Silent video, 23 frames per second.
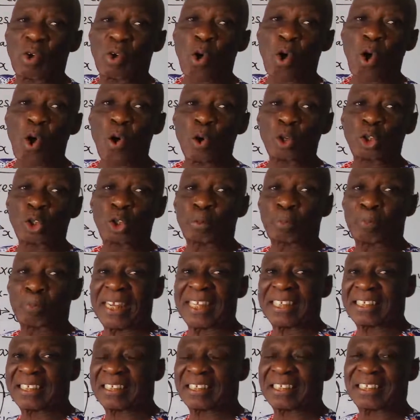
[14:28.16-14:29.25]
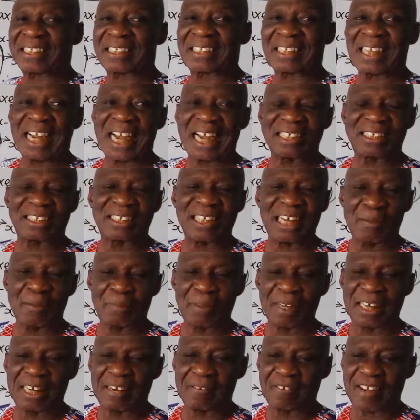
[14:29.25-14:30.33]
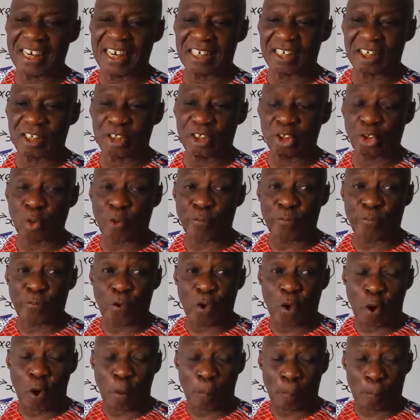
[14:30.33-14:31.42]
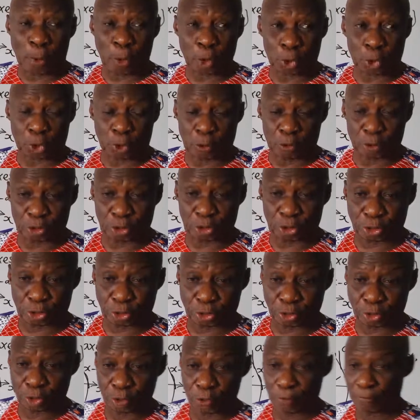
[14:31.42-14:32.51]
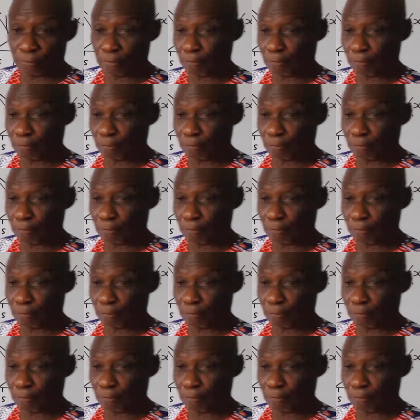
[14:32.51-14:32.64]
whole space has now been divided into 4 portions.